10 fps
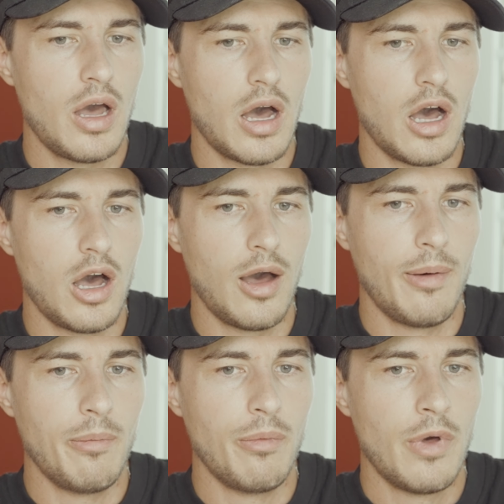
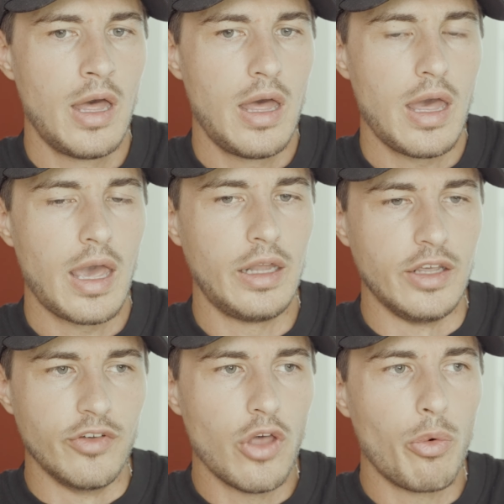And
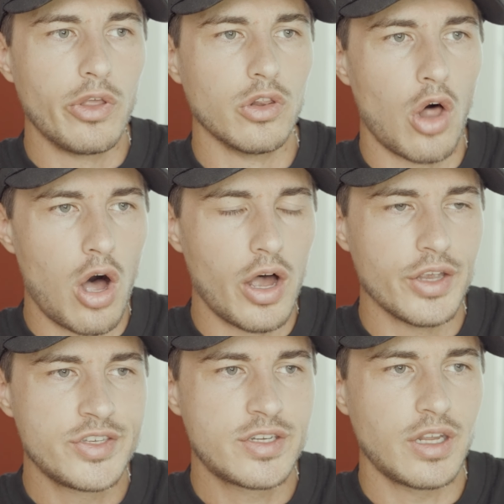even though we
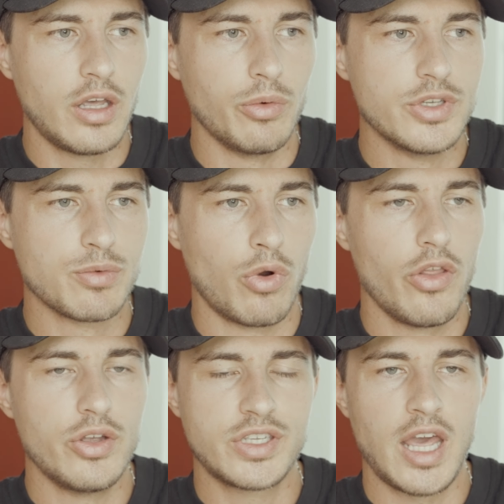lost, it was one of
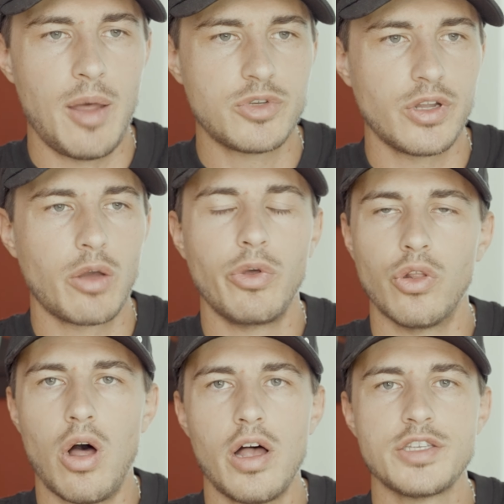those games where like we
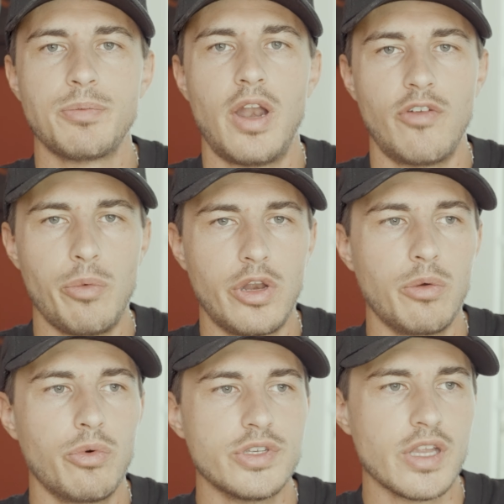lost, but everybody
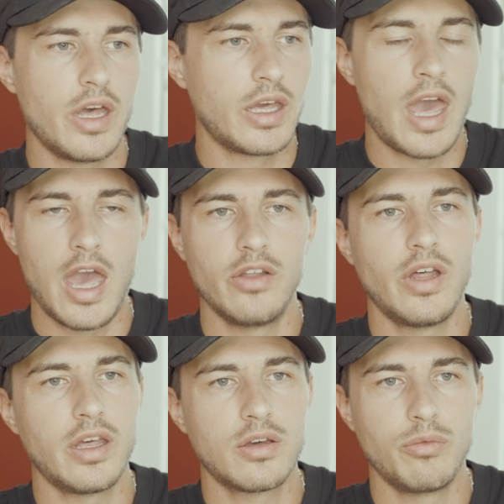was like, hey,
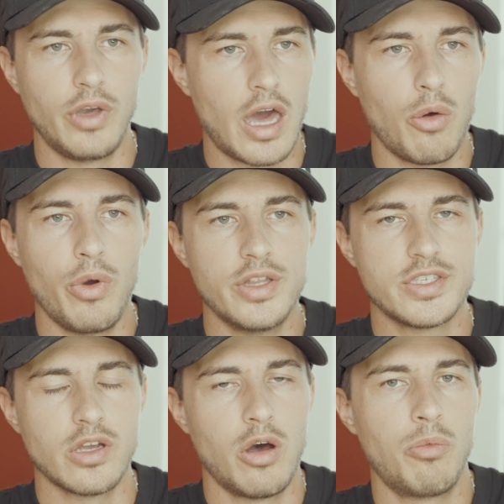like we got to win
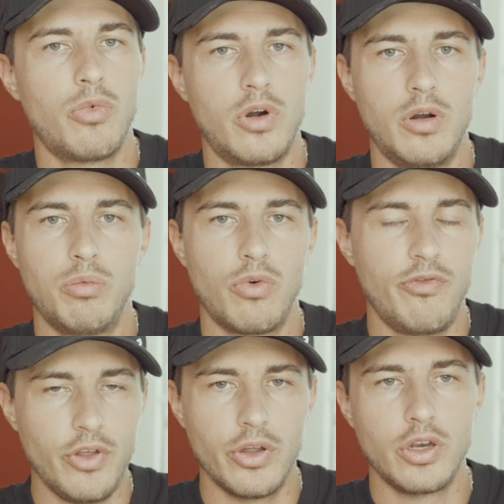some. We're
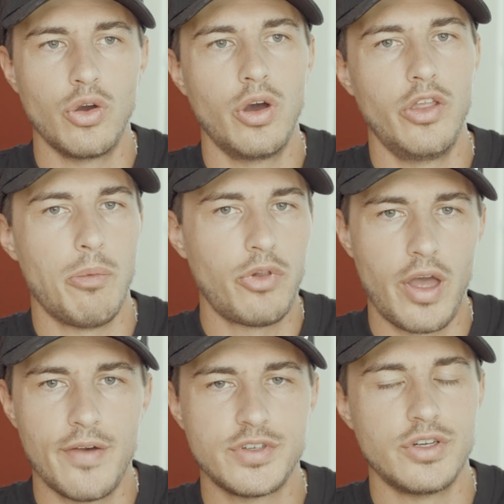feeling good. The
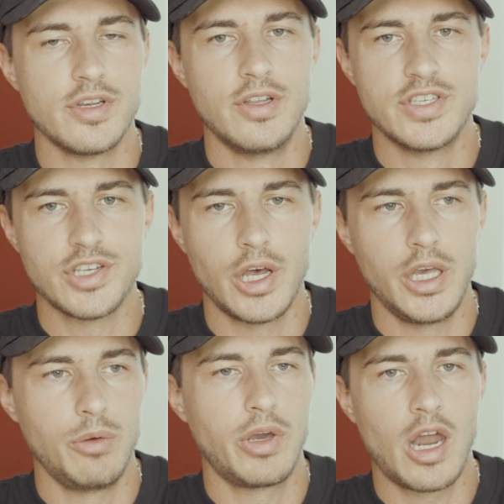playoffs are in
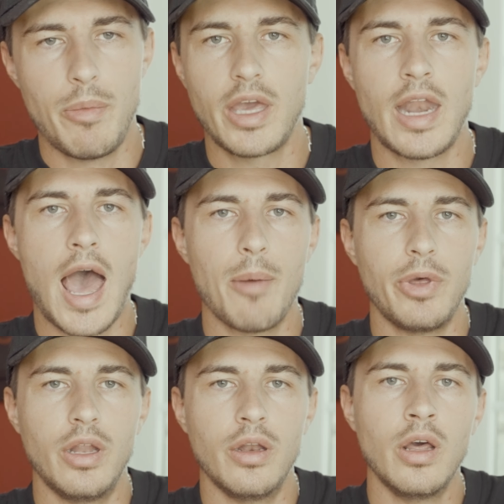sight. We got to make it
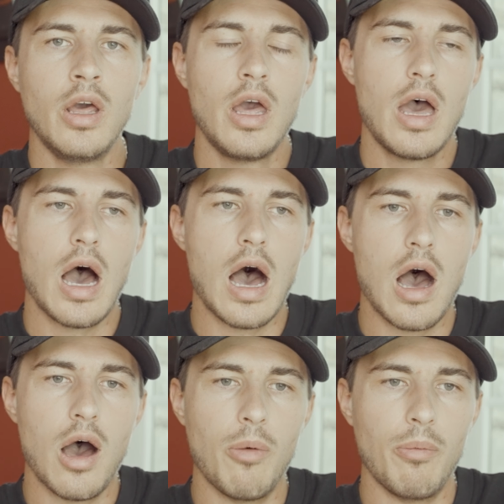happen.
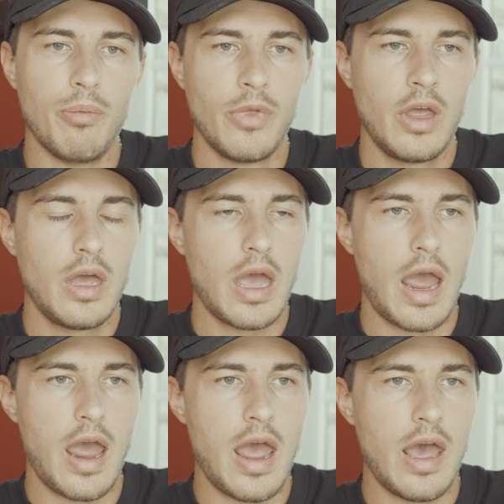
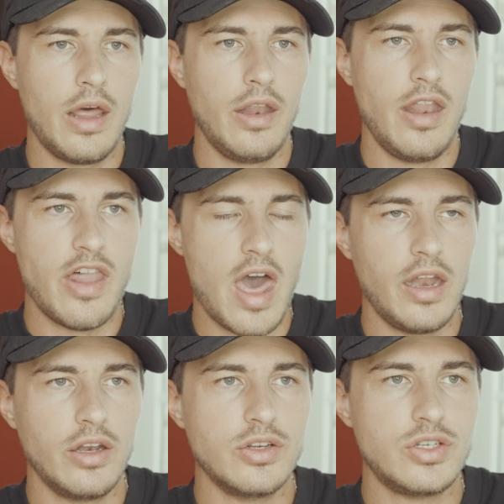And
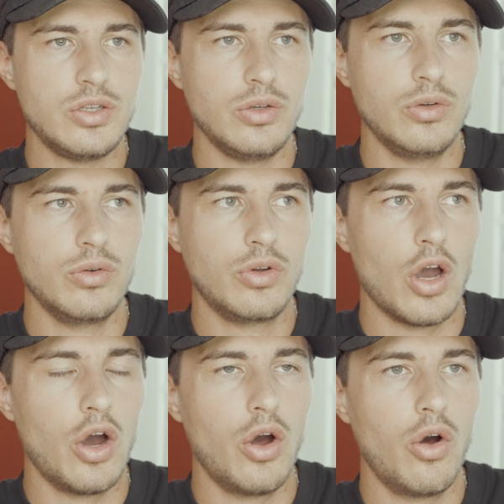then to
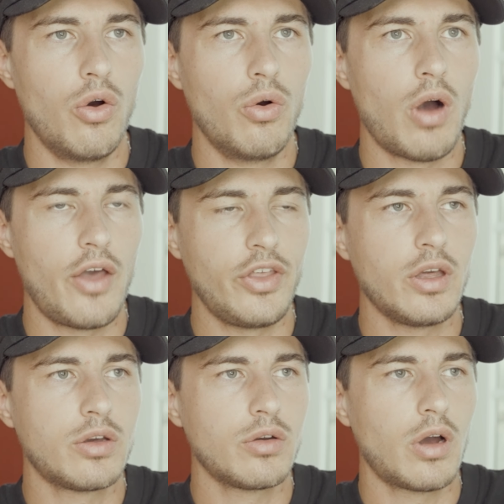go, I
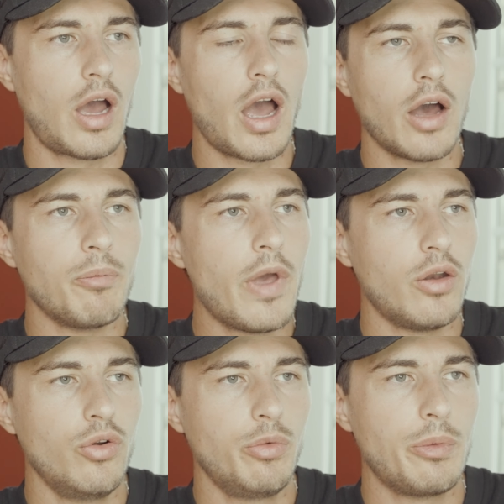think,
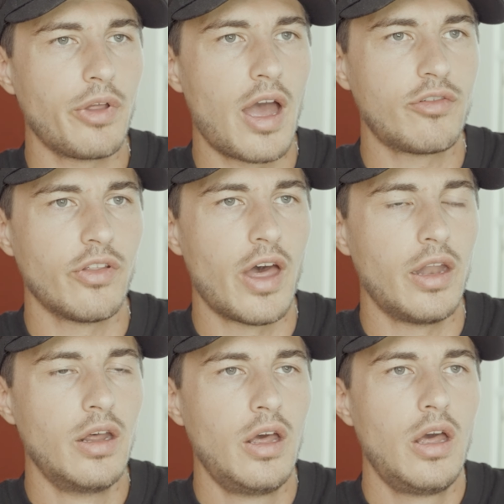who did we play after
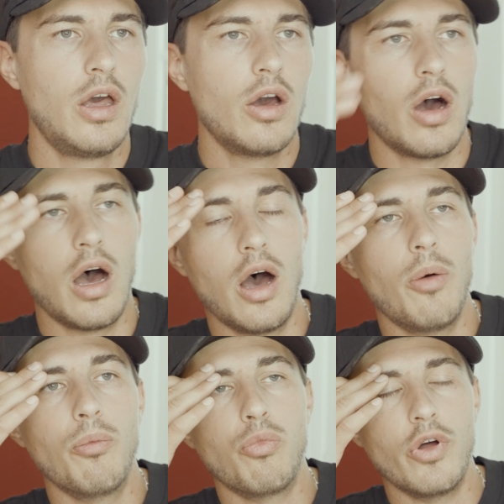that?
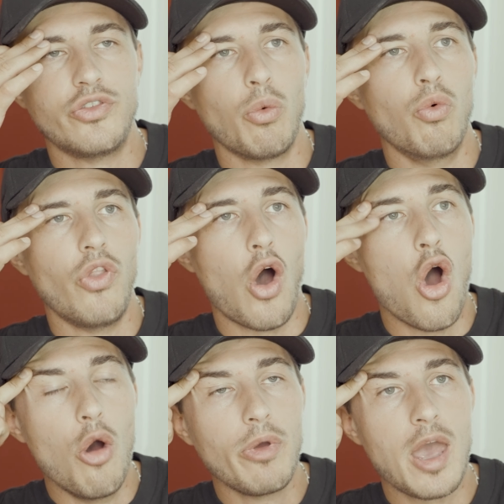Went to the
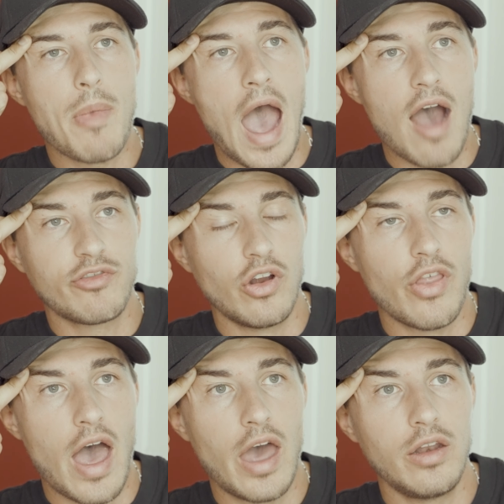home game after
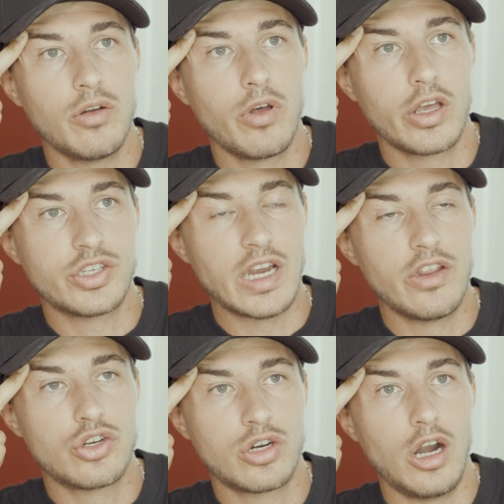that,
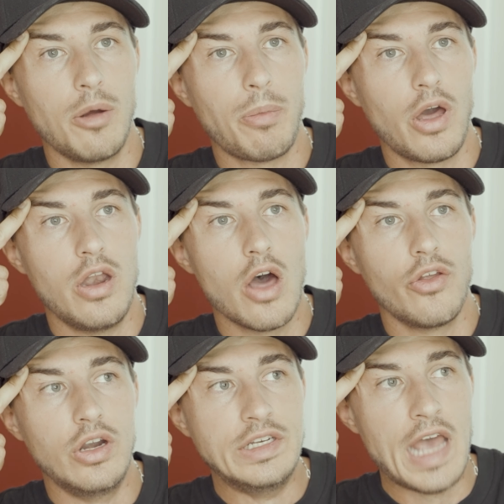extended trip,
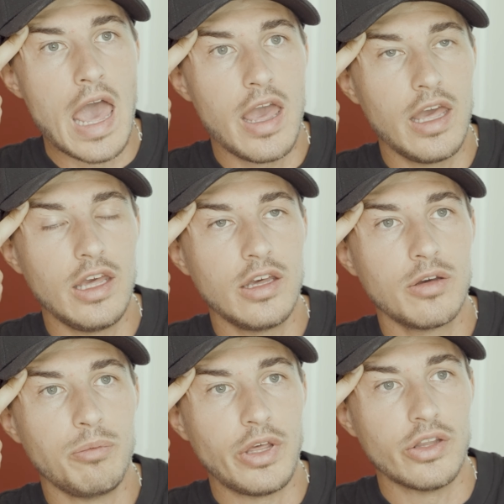another
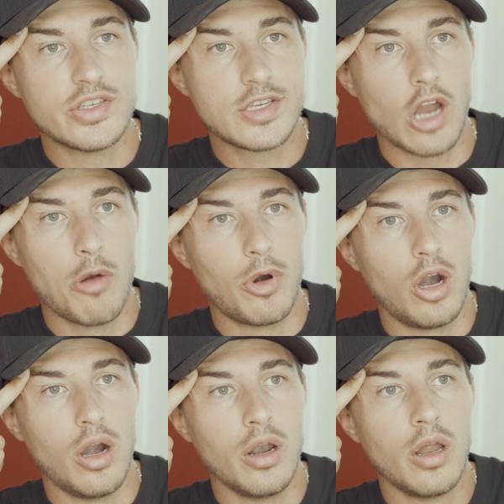day, being
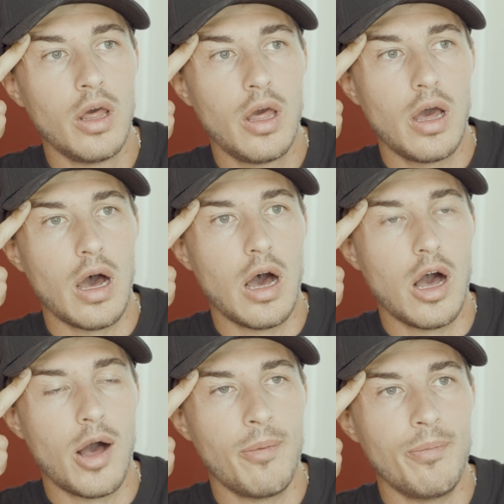stubborn.
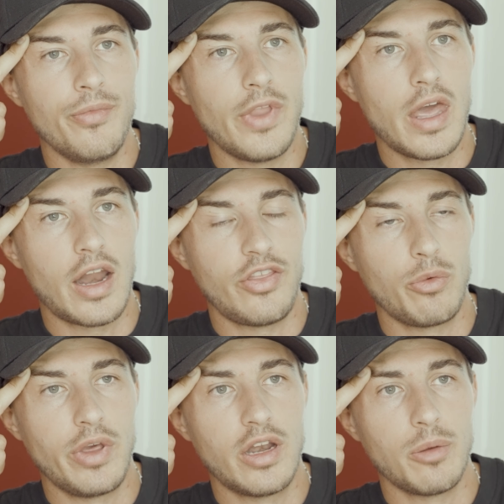And I
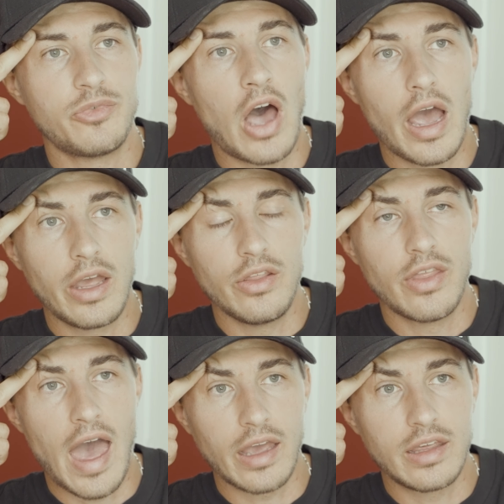think we ended up tying
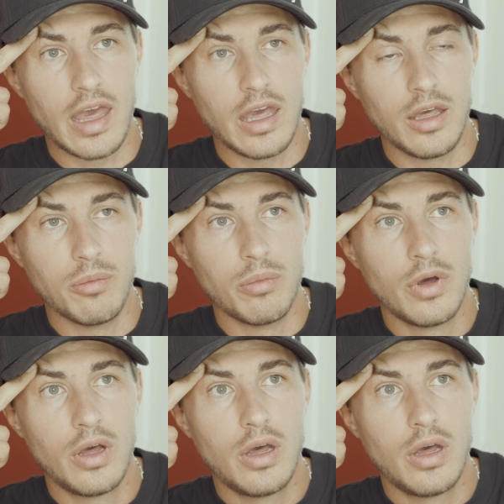that game.